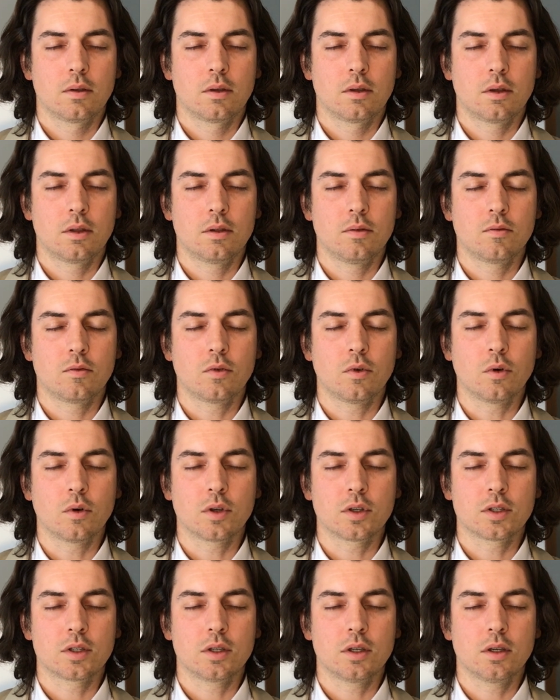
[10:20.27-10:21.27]
Then
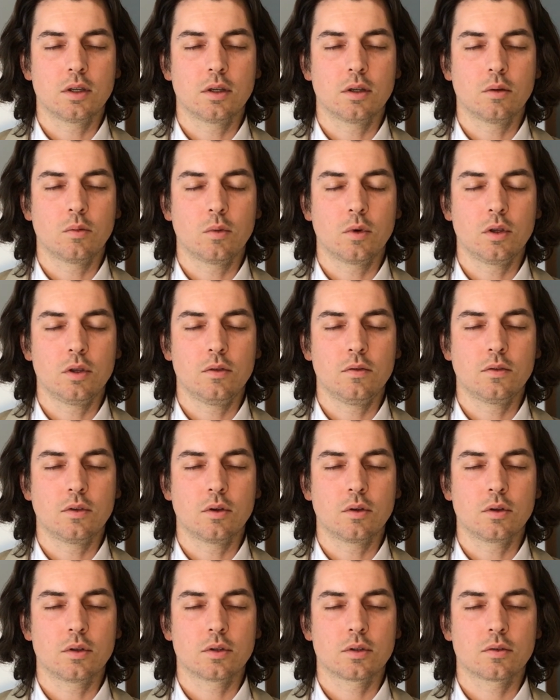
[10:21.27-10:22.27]
focus in on what you've
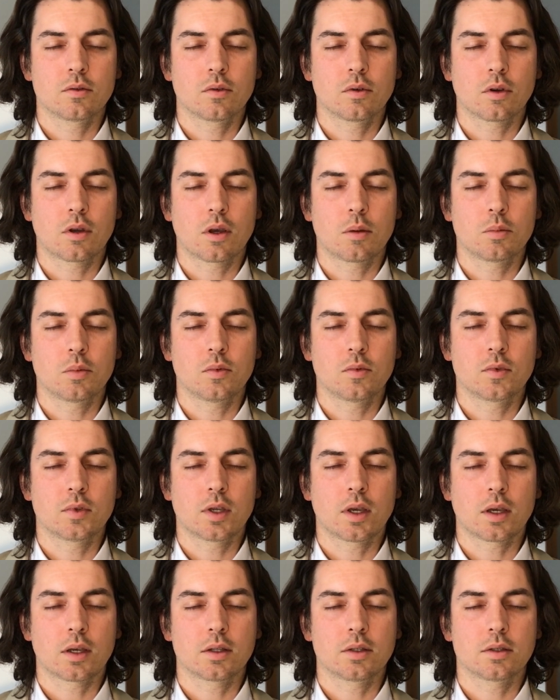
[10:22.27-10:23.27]
noticed for a couple of
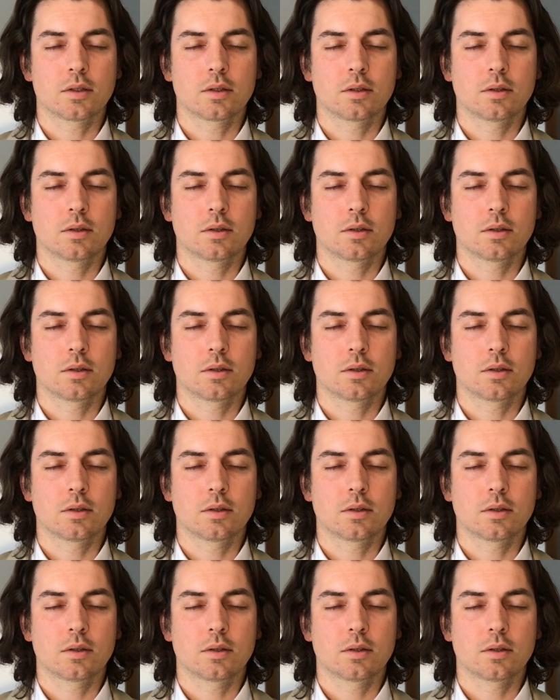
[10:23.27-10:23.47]
seconds.